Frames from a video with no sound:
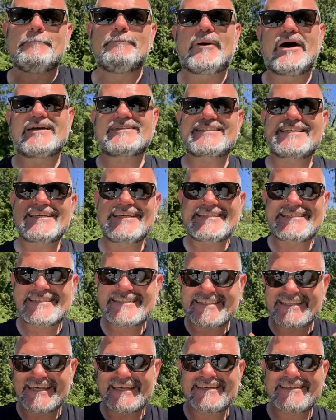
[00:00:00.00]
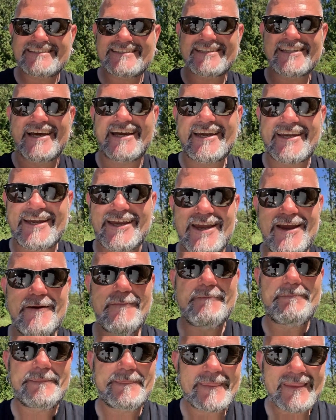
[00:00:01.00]
But it's things like
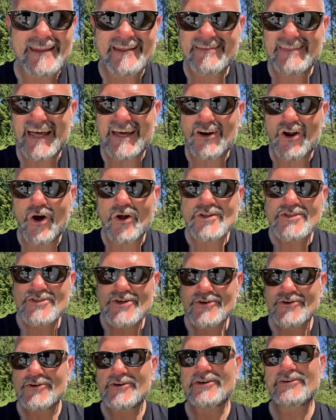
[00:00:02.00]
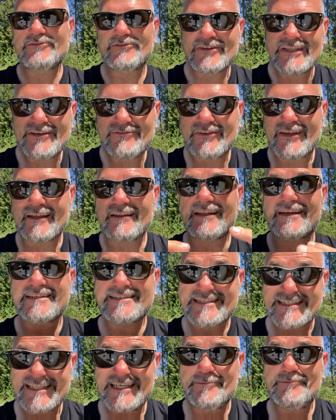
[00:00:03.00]
that alternative living, like
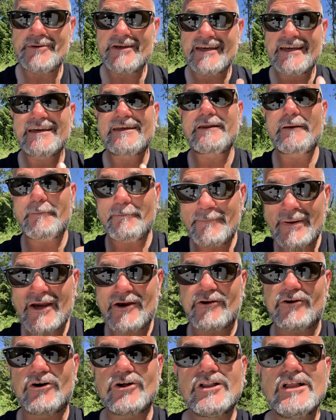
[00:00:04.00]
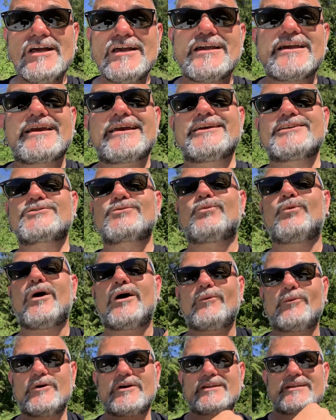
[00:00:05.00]
sleeping in a barrel, is
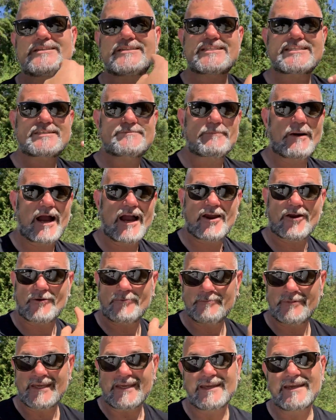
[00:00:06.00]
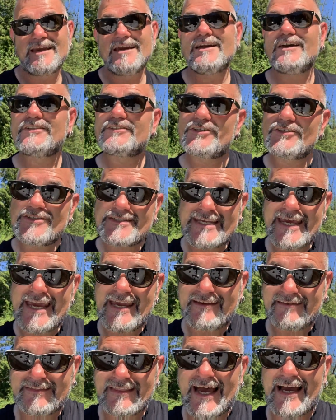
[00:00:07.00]
what would inspire me to
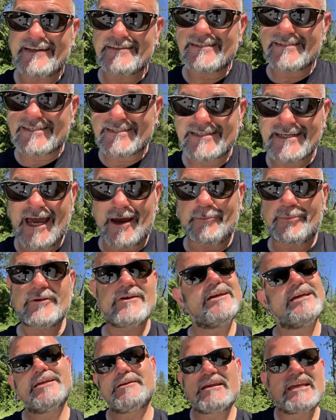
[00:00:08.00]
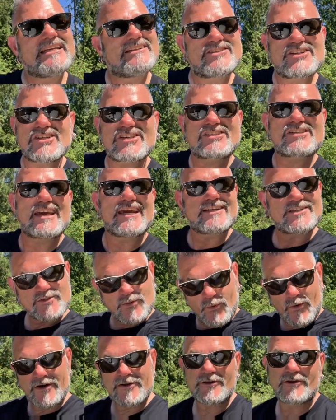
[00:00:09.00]
take that step in just say
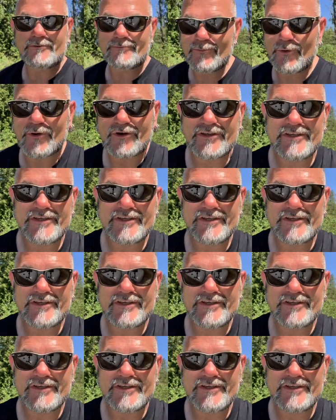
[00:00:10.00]
20 or more